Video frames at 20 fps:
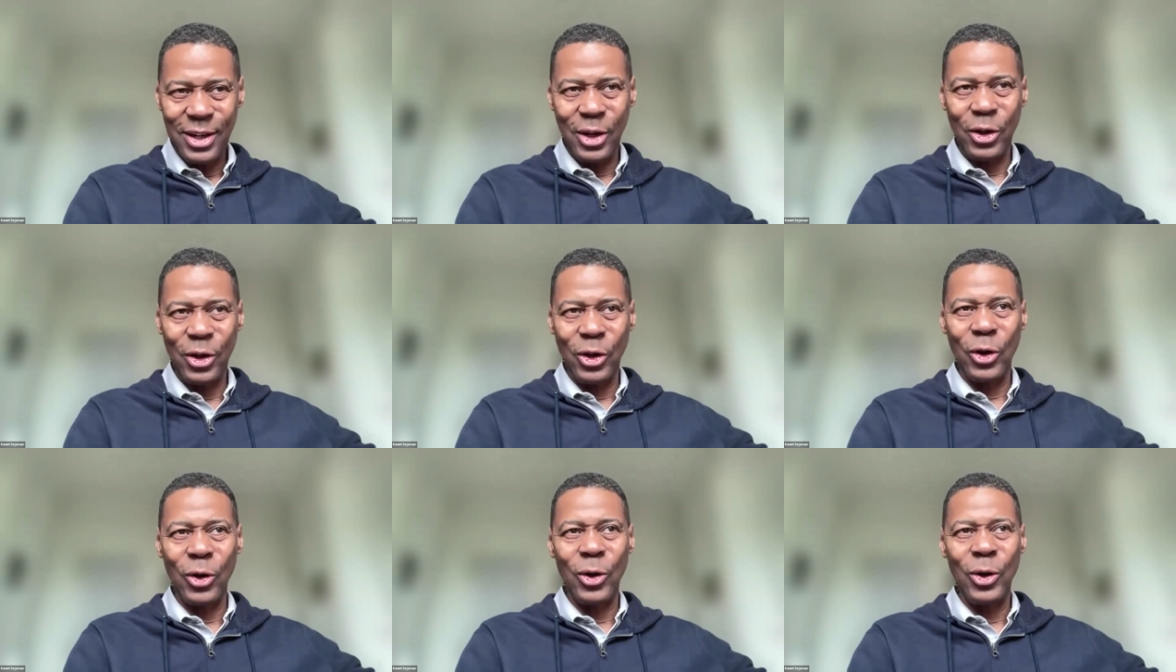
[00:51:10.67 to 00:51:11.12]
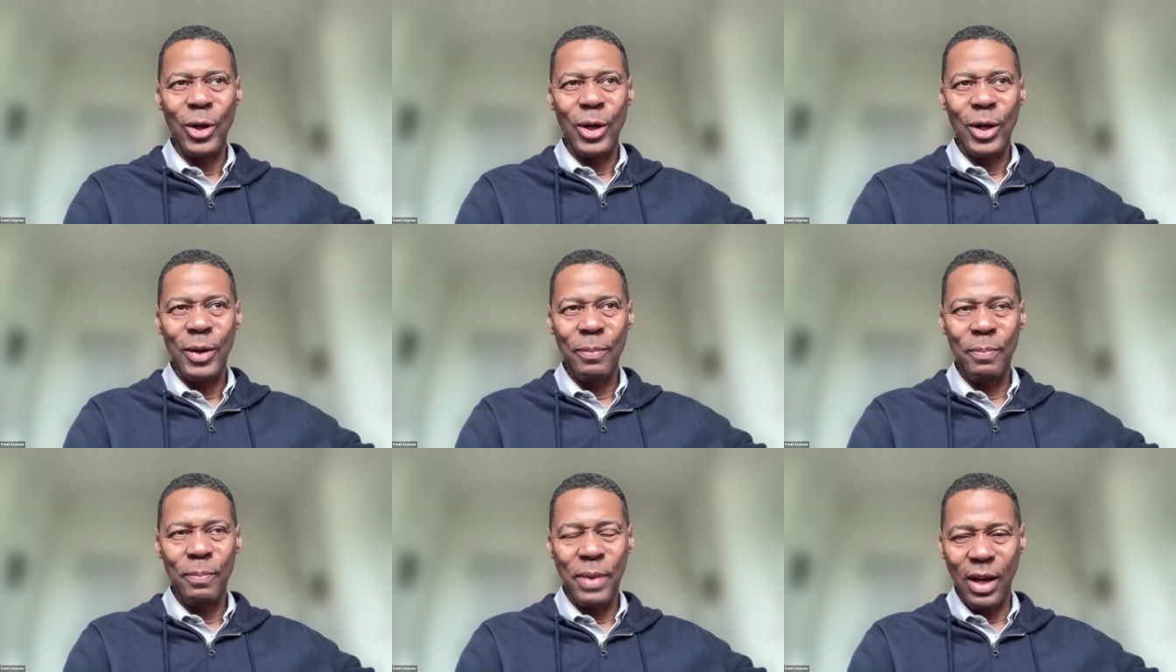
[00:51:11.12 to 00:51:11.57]
you know,
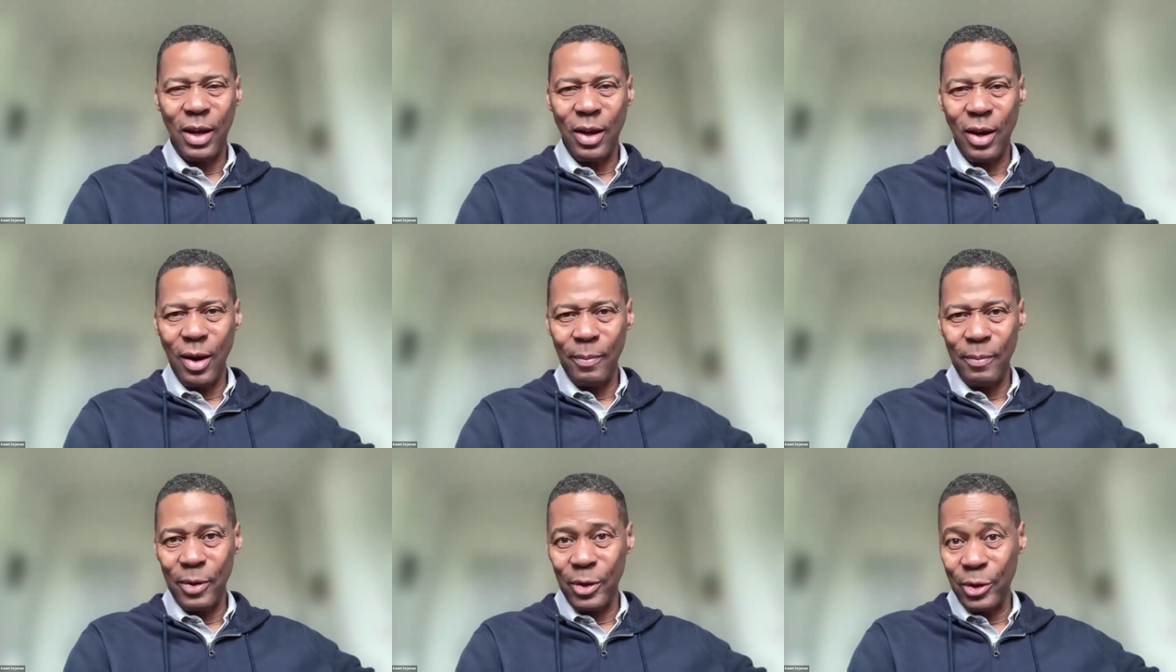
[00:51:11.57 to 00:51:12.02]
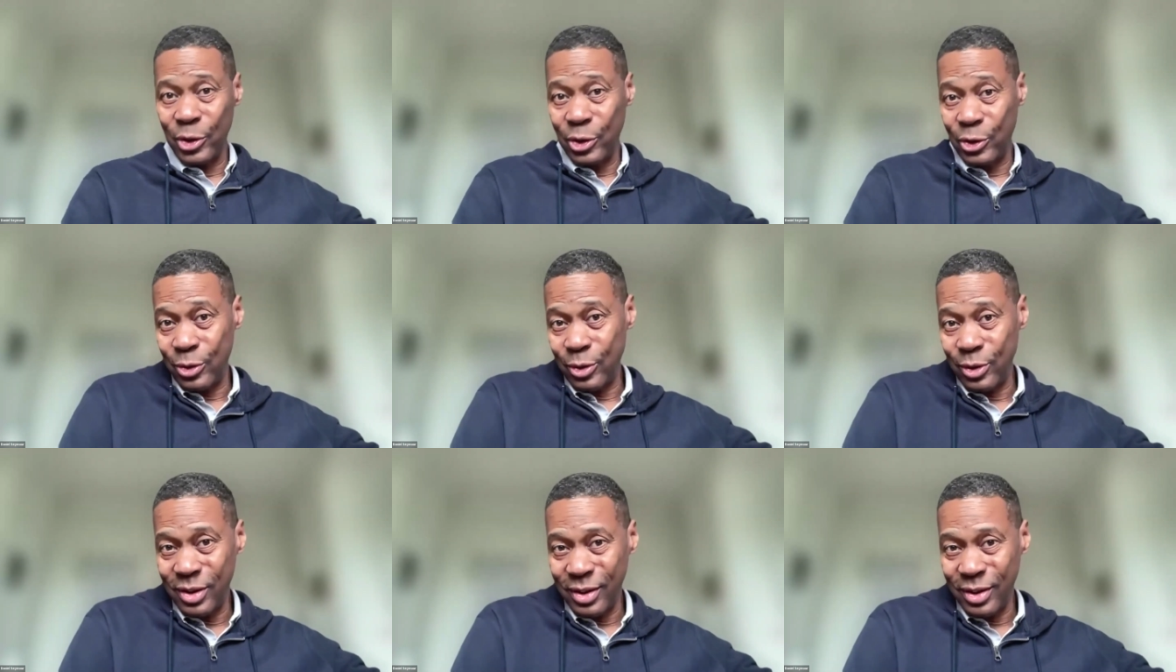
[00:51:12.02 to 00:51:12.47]
become a
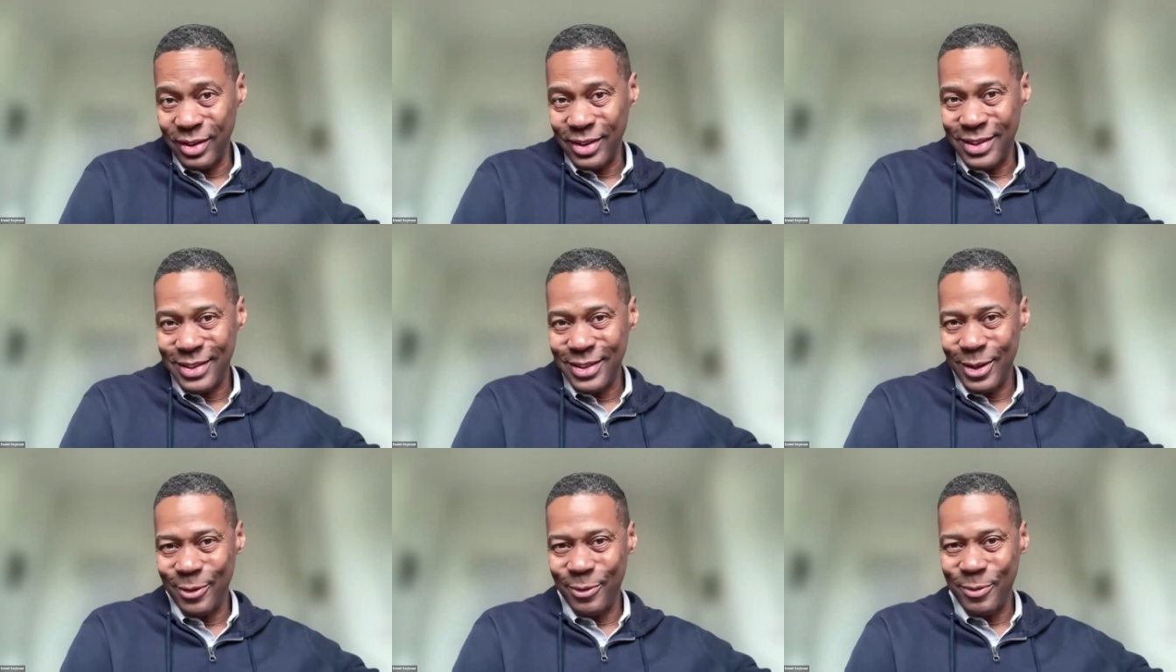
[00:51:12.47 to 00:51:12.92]
student